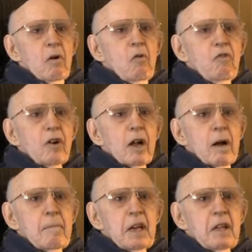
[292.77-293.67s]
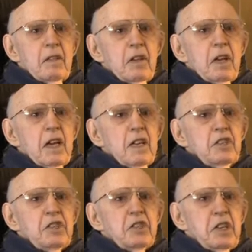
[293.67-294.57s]
overcoming the
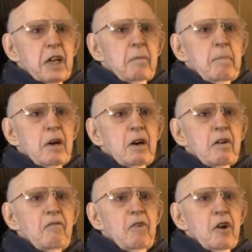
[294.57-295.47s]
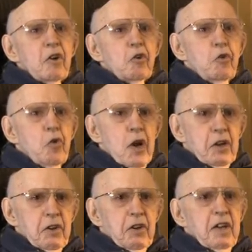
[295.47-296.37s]
stigma of
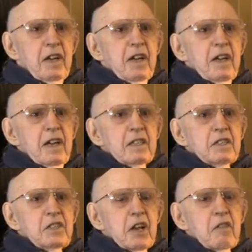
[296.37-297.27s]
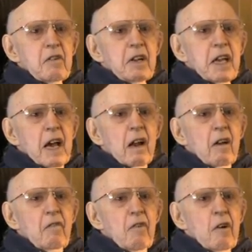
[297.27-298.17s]
grit in Southern
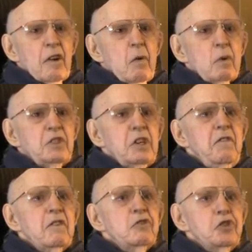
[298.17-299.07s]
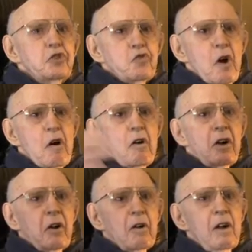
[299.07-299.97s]
California was even
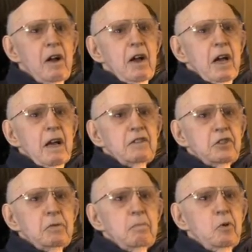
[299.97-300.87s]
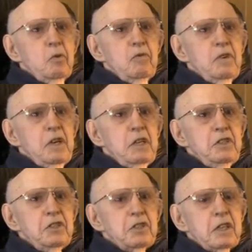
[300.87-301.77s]
stronger as you moved
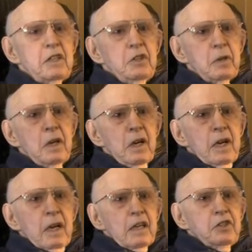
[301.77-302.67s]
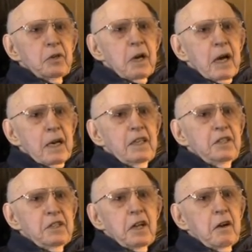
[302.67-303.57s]
east. And as you got
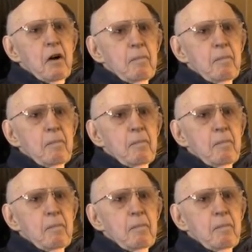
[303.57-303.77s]
east, they'd